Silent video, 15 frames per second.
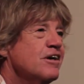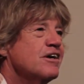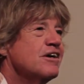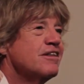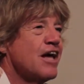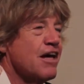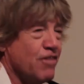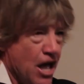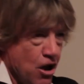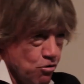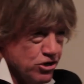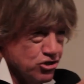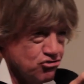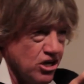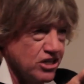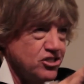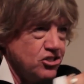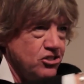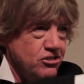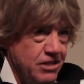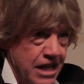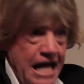they were
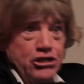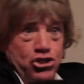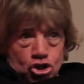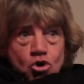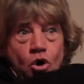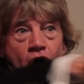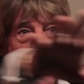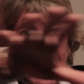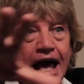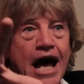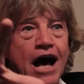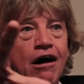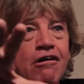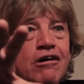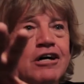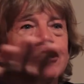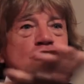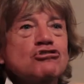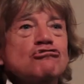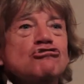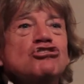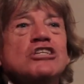instructed, as you are now,
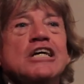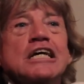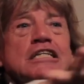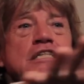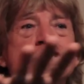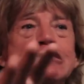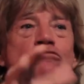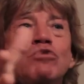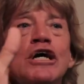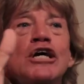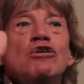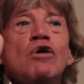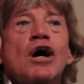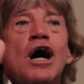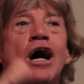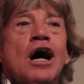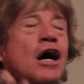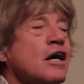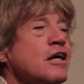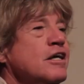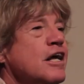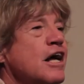to sit where you
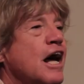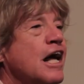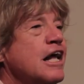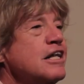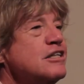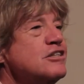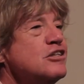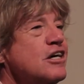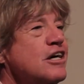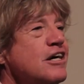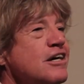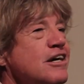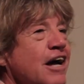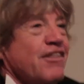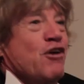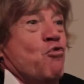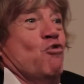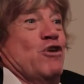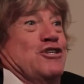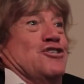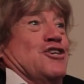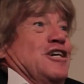are. And they're all
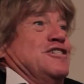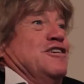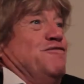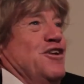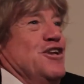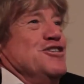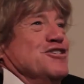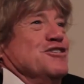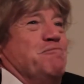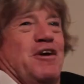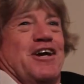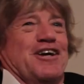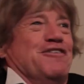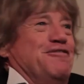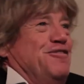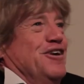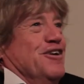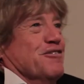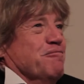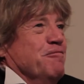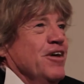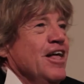excited villagers being in a
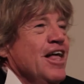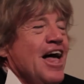film.